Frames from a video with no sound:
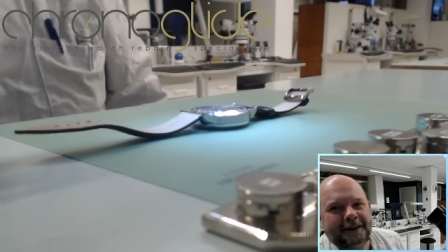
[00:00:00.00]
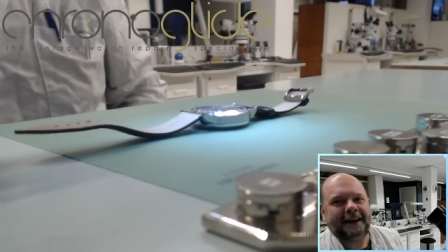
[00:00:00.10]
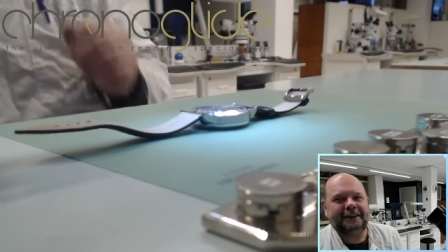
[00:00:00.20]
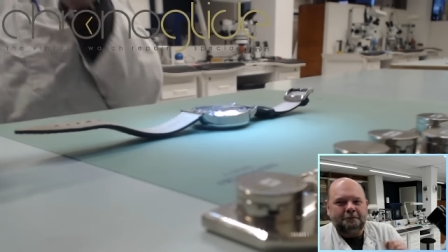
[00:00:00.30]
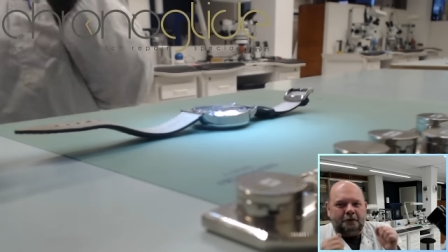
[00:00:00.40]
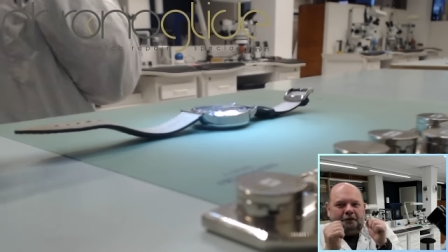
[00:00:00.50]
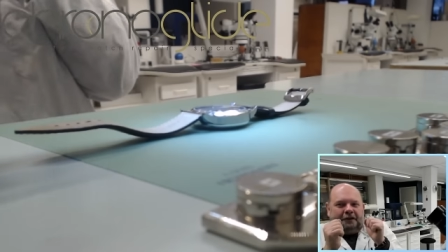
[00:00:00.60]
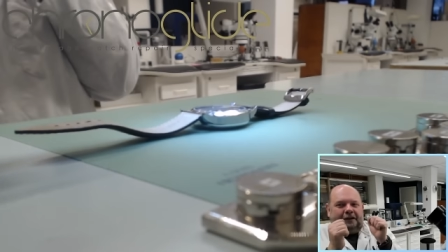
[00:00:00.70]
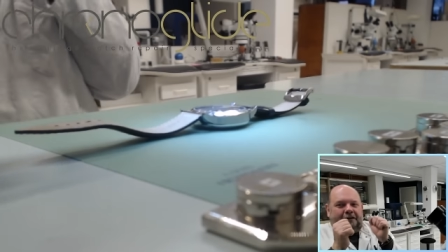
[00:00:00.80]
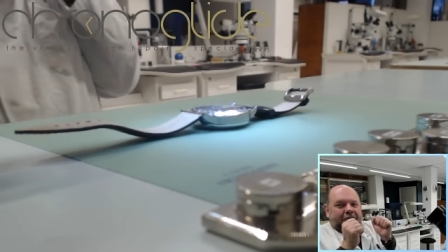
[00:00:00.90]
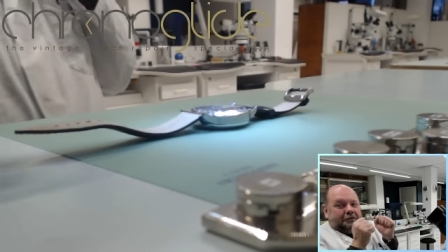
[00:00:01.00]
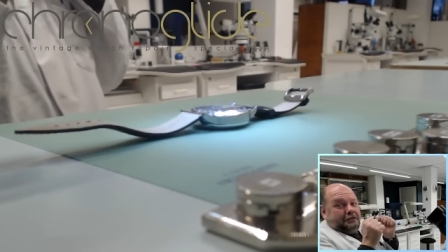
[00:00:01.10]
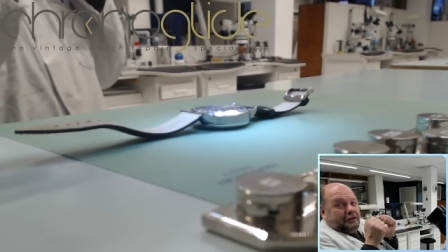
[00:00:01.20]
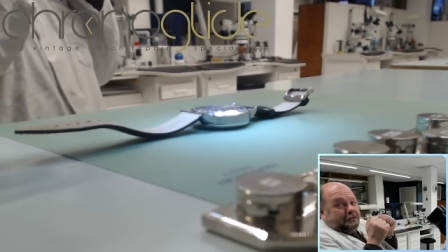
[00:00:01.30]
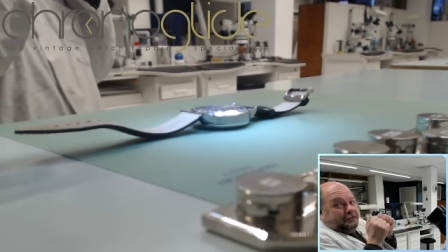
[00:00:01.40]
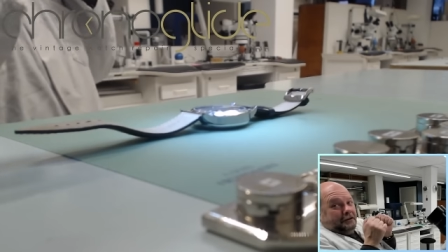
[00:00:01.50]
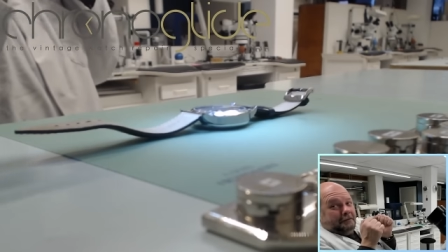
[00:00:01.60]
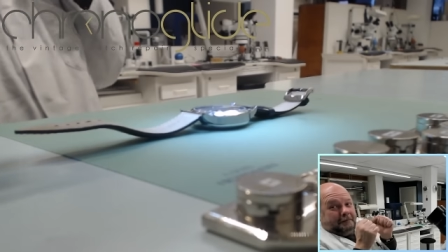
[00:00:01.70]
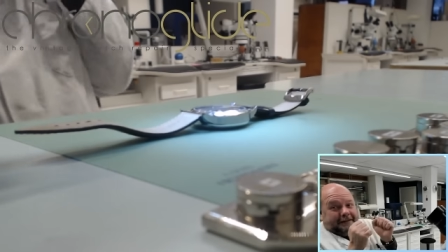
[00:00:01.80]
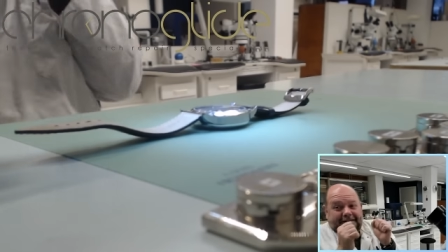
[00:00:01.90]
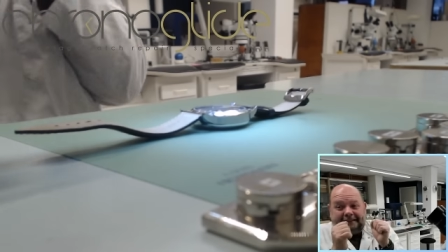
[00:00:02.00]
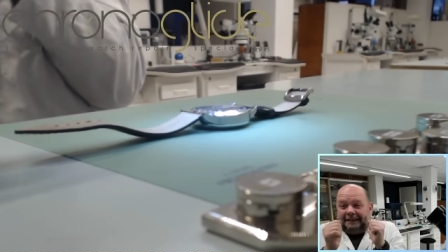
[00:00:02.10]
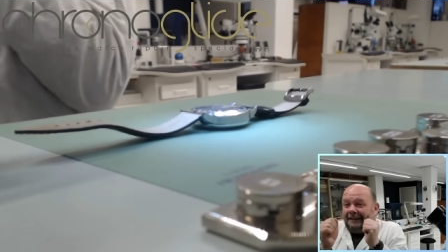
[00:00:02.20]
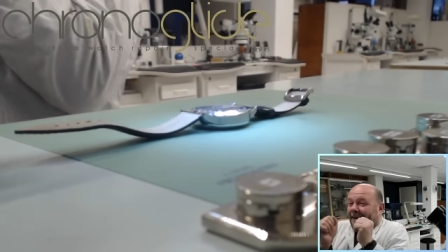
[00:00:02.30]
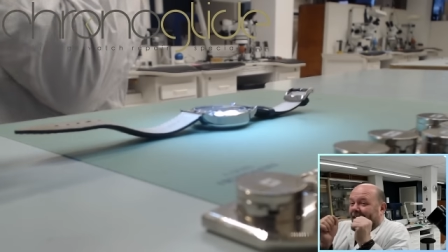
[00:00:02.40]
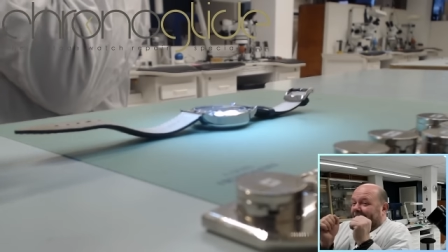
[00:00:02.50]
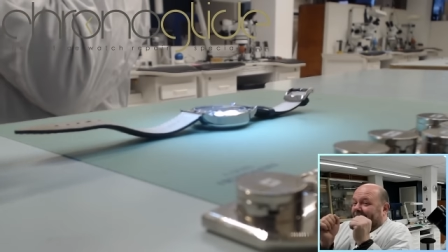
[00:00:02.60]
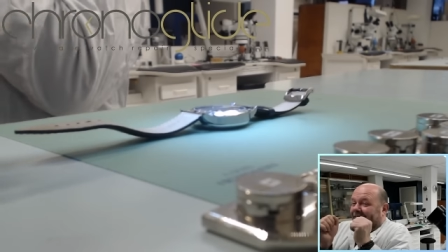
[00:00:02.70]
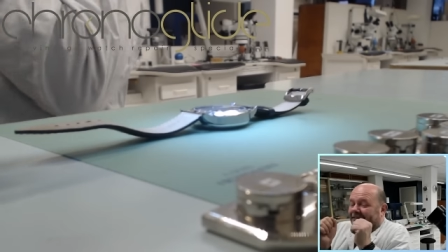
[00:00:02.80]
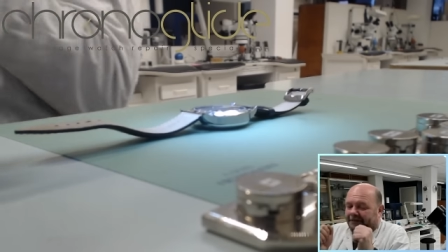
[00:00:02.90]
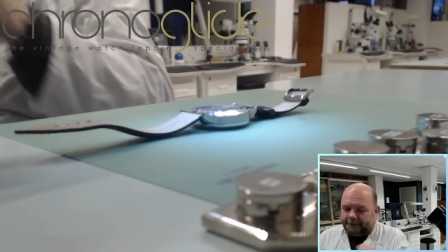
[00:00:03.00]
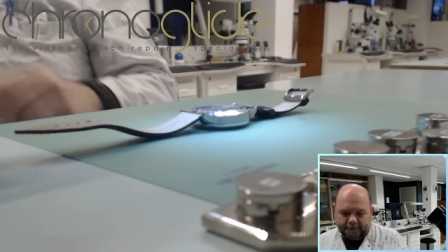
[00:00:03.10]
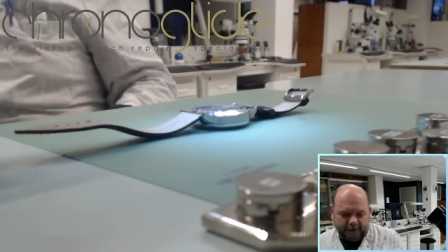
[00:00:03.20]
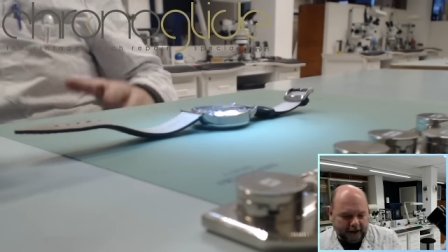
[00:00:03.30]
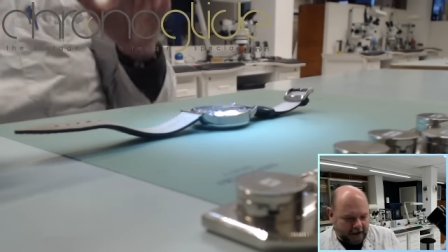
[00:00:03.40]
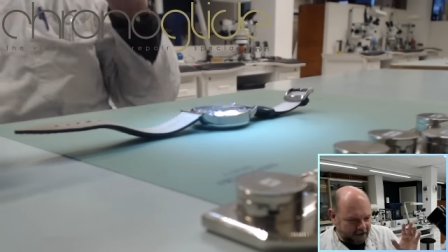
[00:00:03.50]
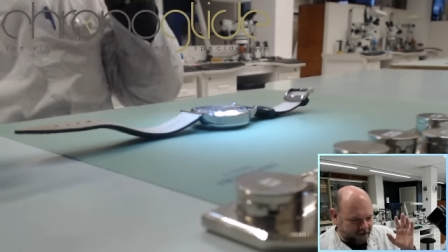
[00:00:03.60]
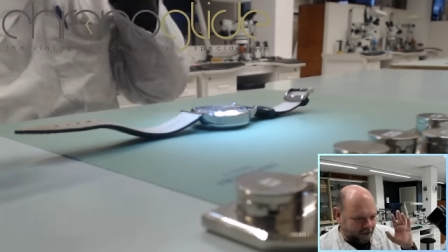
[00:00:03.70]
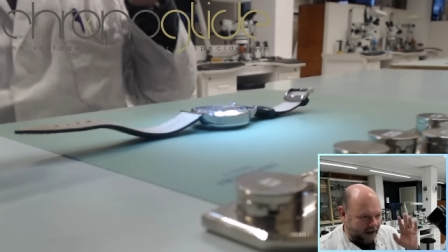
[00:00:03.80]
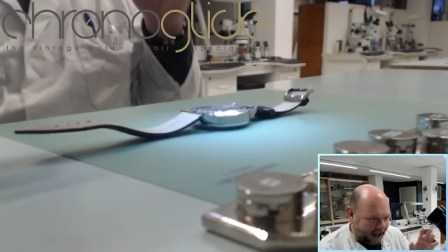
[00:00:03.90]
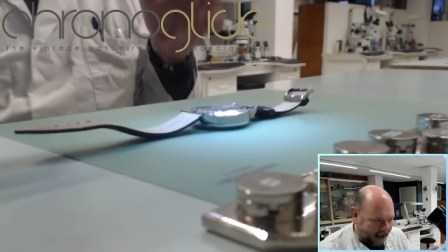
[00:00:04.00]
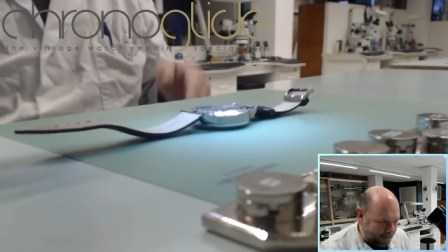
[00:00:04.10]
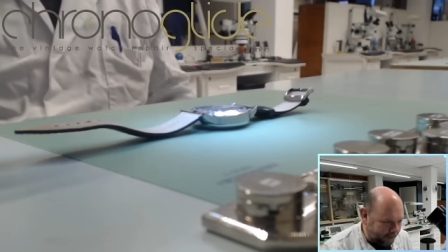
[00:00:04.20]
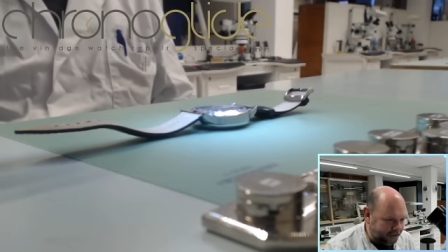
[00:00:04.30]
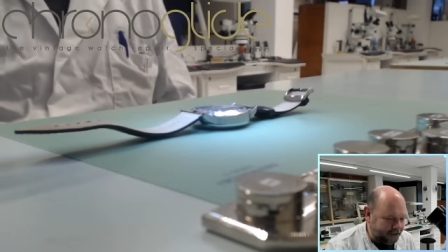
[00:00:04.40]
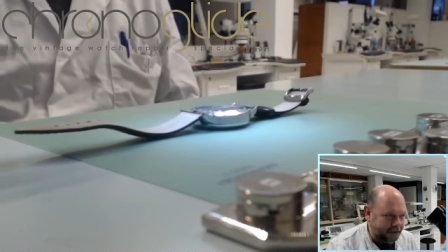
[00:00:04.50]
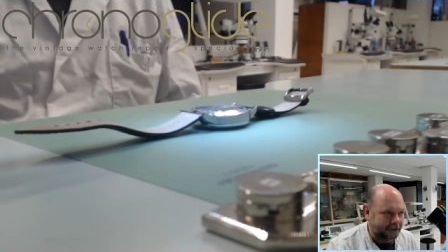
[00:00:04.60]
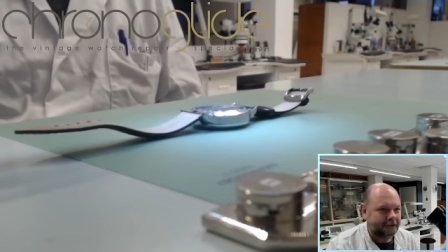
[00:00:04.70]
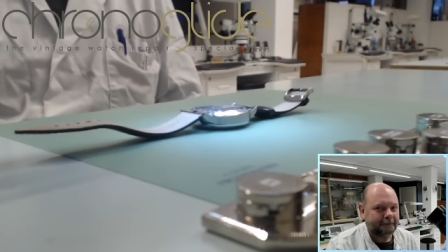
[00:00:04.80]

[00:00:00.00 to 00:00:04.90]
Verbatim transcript: it is moving just a bit like this. So amplitude